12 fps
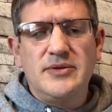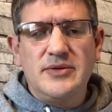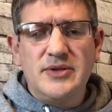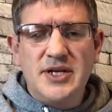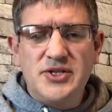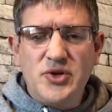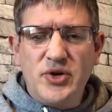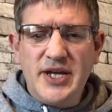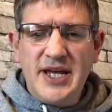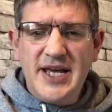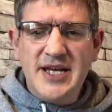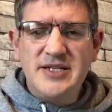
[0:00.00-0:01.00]
It's on
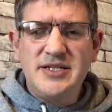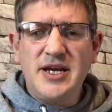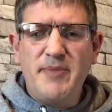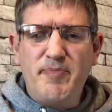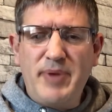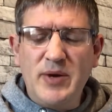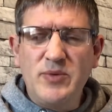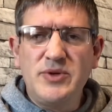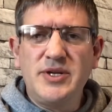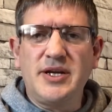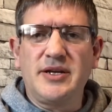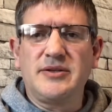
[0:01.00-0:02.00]
his
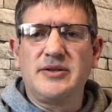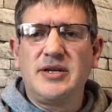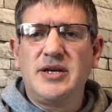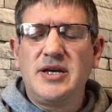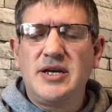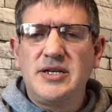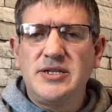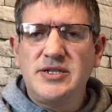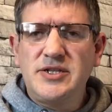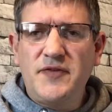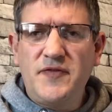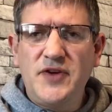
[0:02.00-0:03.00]
abounding,
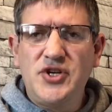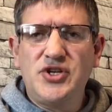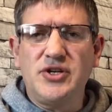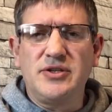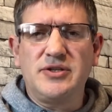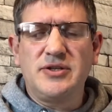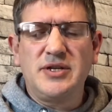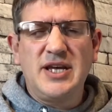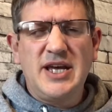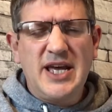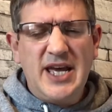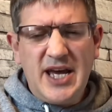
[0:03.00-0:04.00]
sufficient,
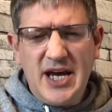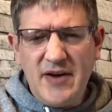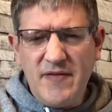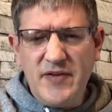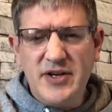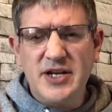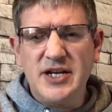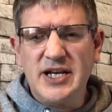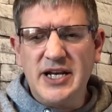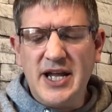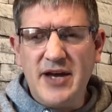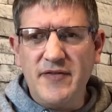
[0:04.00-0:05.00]
covenant
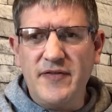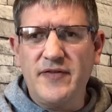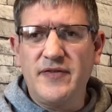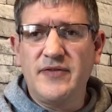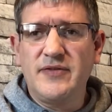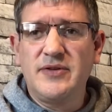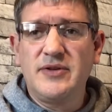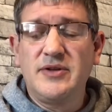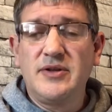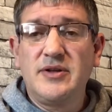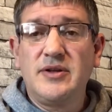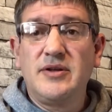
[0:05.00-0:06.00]
love
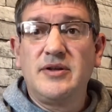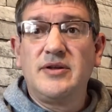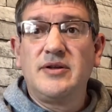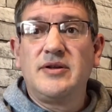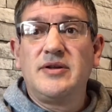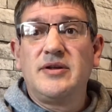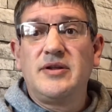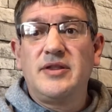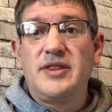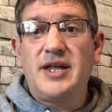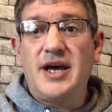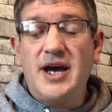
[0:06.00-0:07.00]

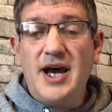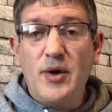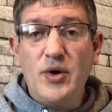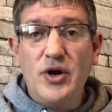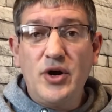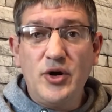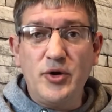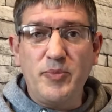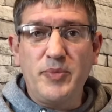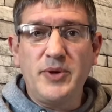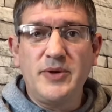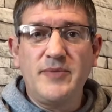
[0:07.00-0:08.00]
that our hope
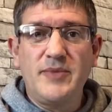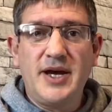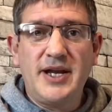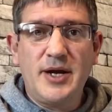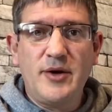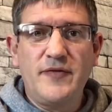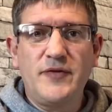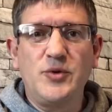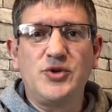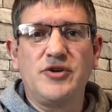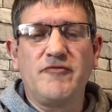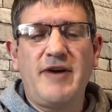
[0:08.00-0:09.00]
and our
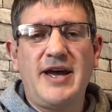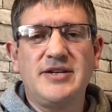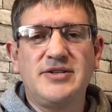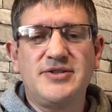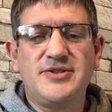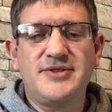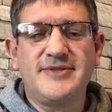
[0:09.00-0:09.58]
future rests.